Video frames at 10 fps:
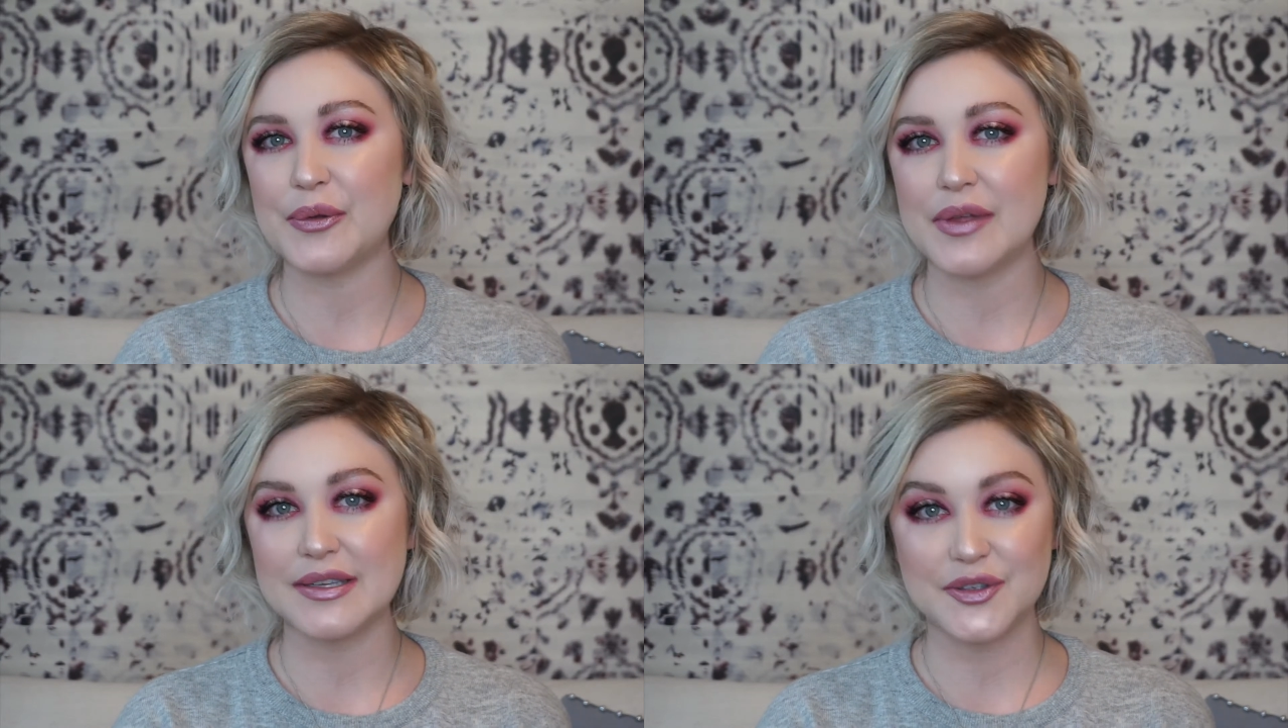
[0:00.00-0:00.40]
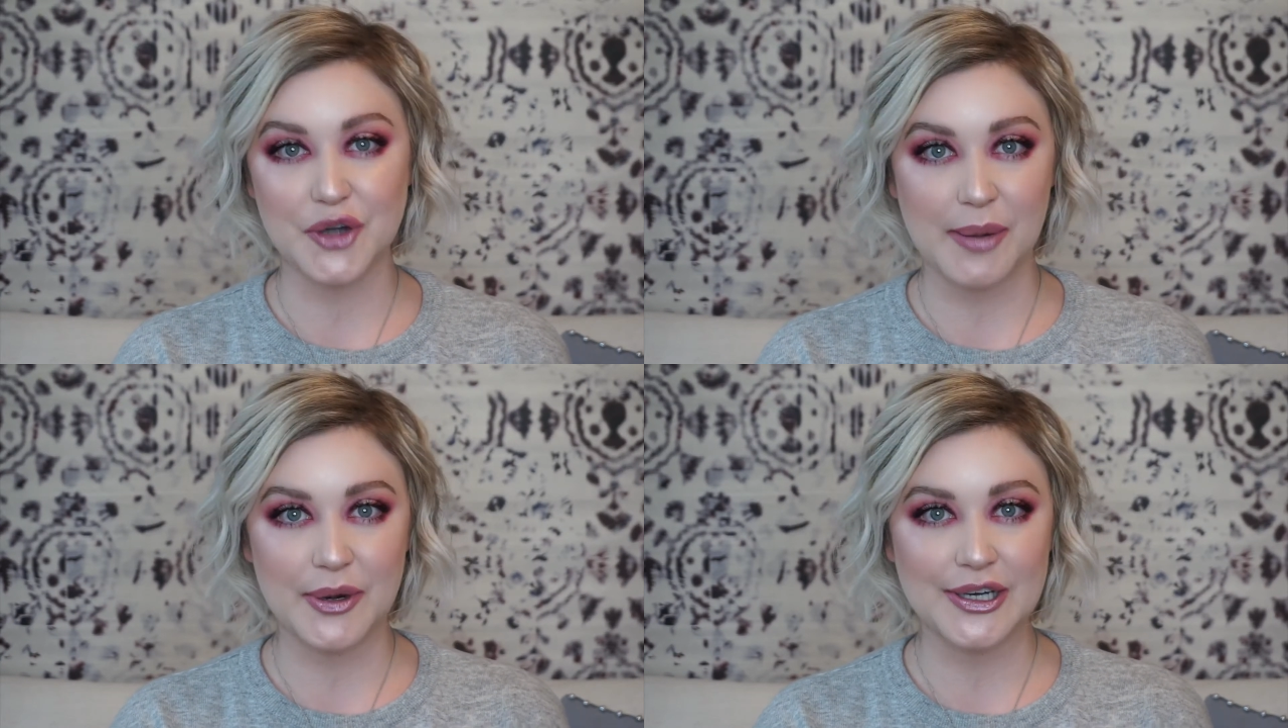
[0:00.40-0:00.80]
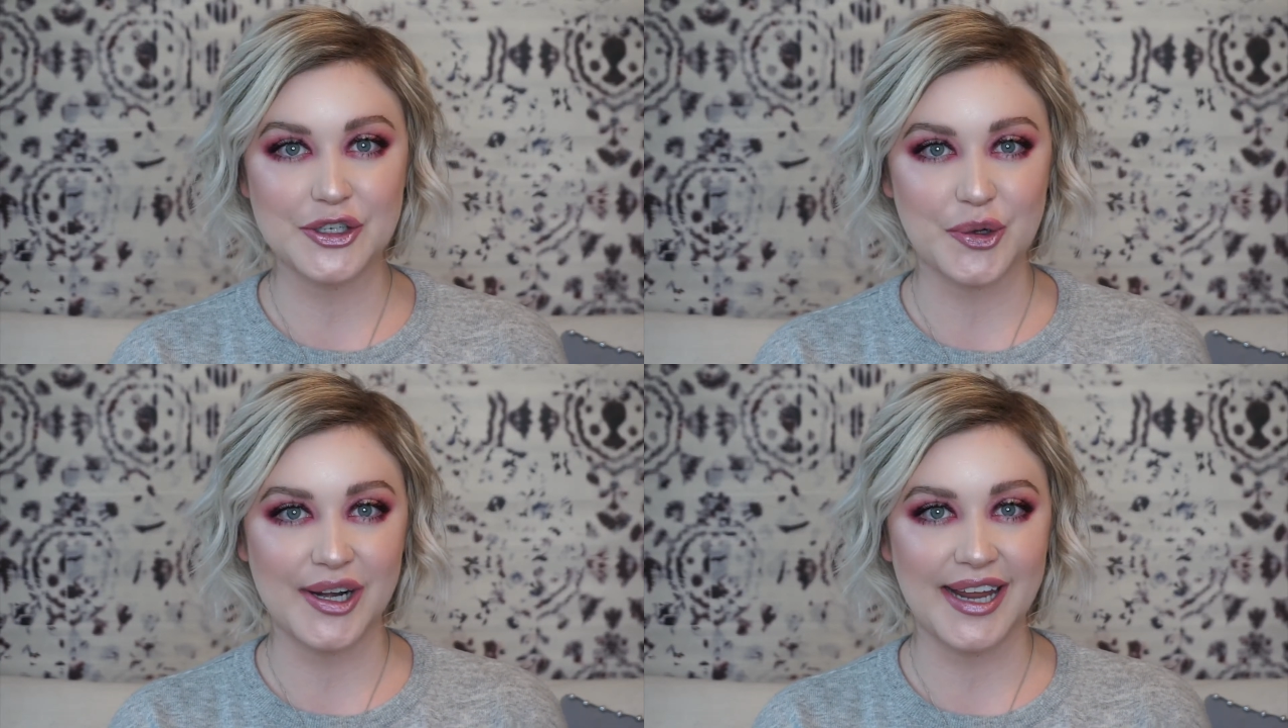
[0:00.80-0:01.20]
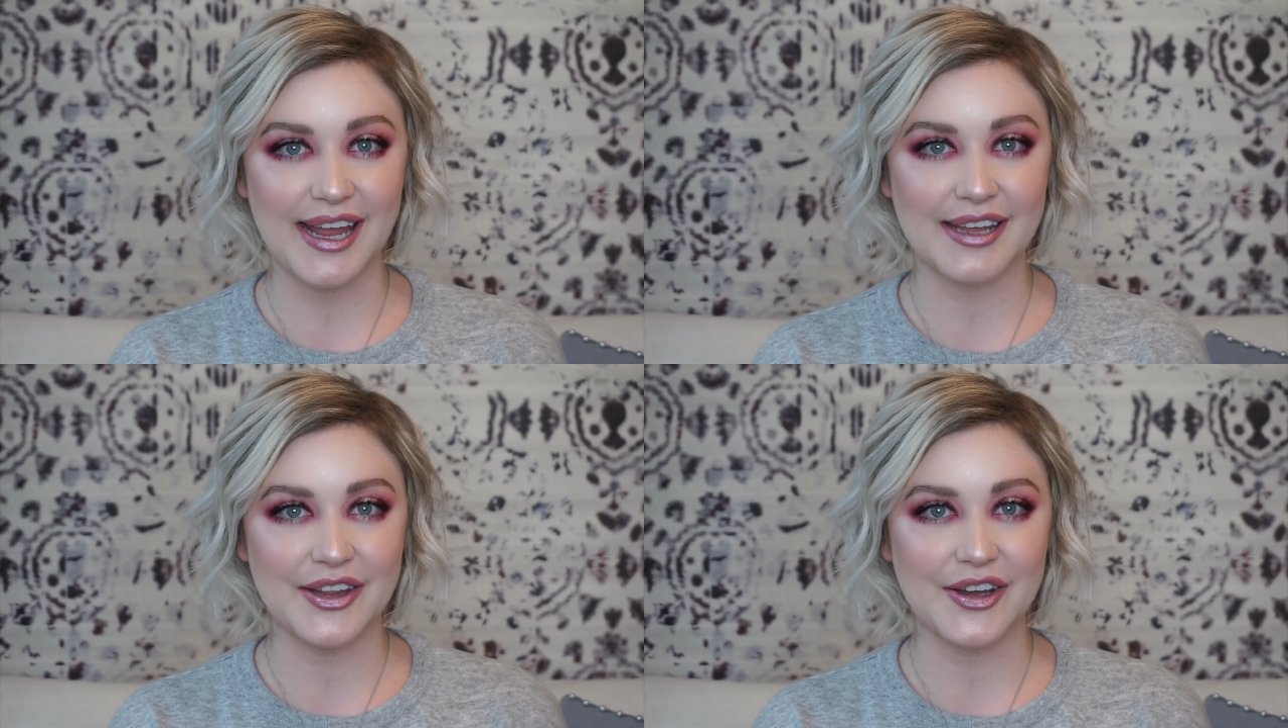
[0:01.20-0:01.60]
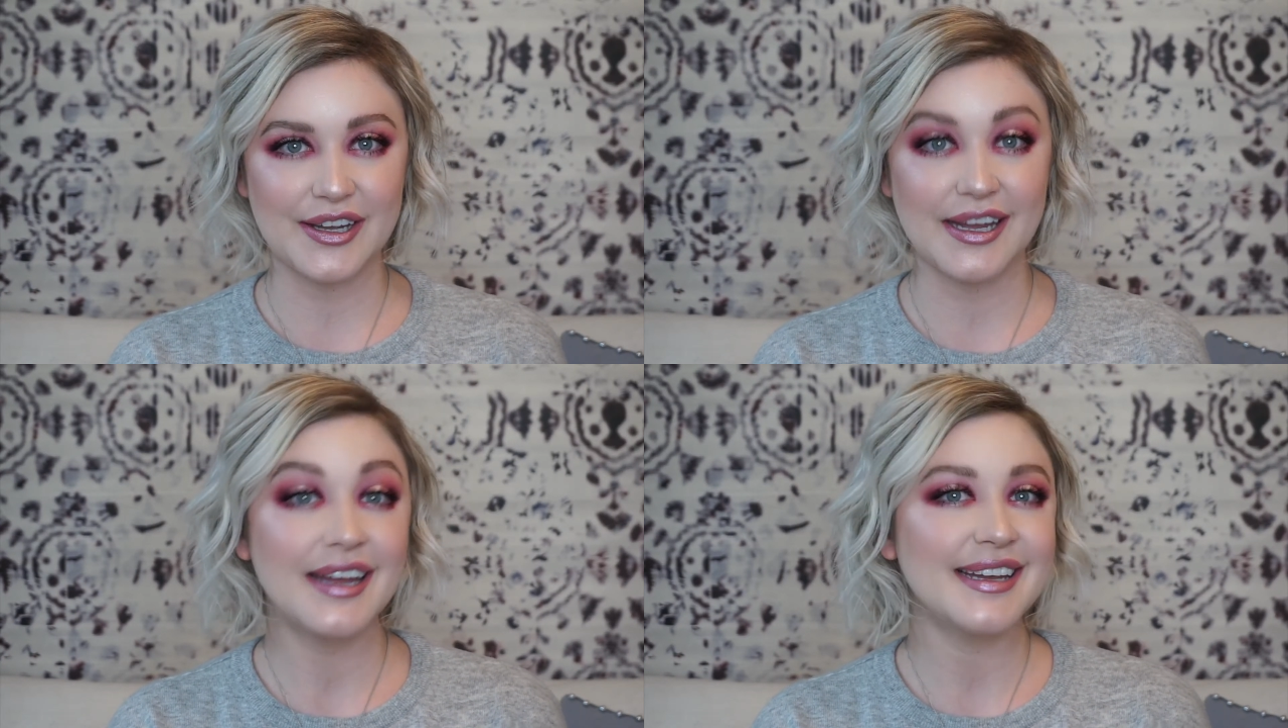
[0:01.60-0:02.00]
this strawberry shortcake look.
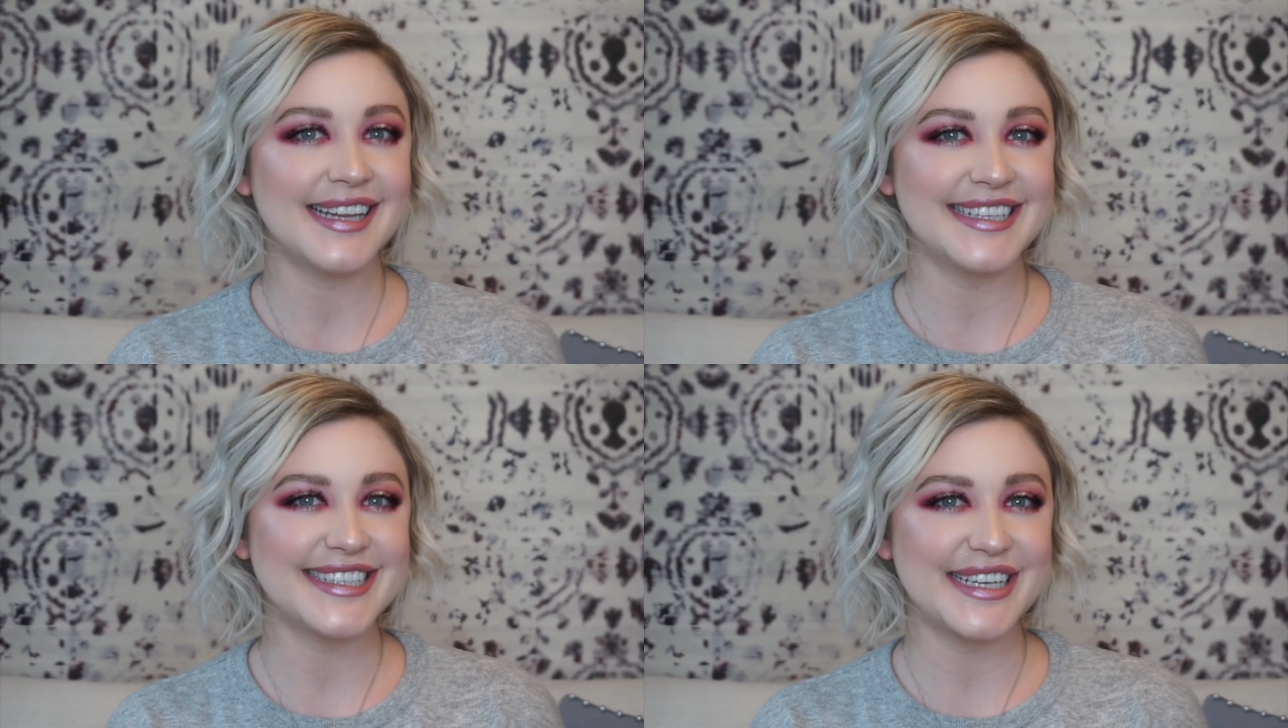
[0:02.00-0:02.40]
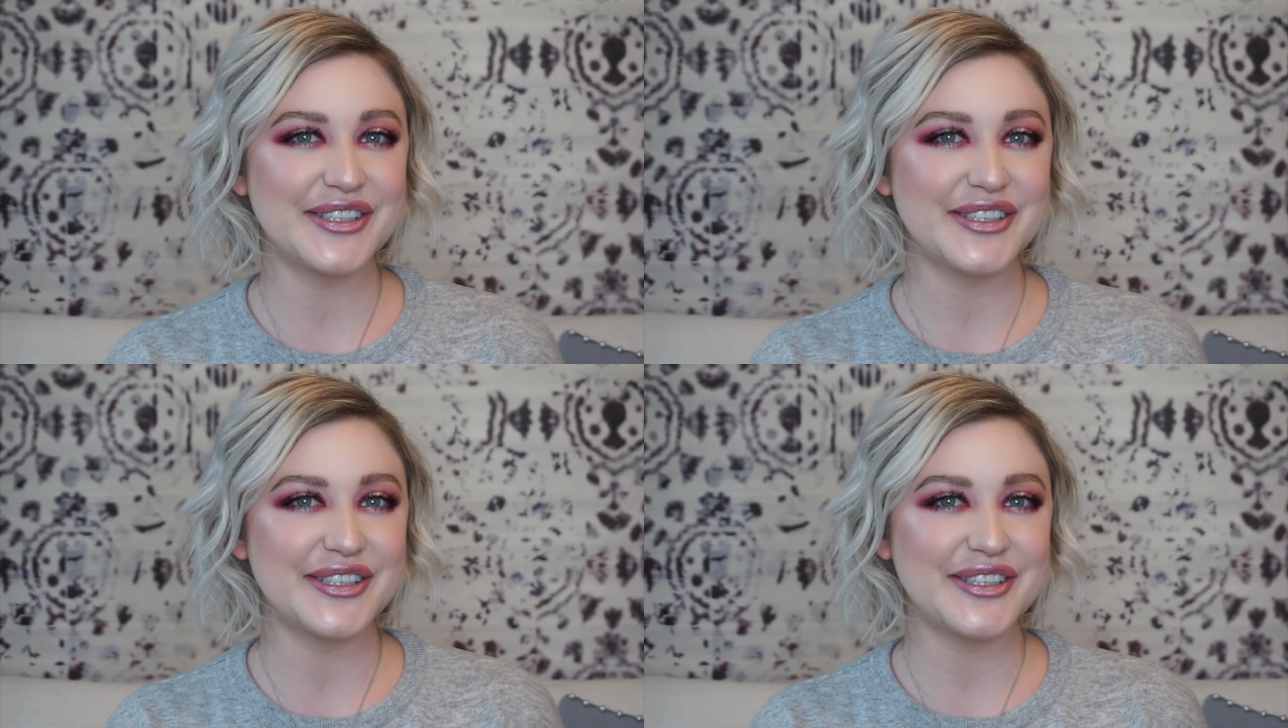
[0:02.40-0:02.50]
Let's get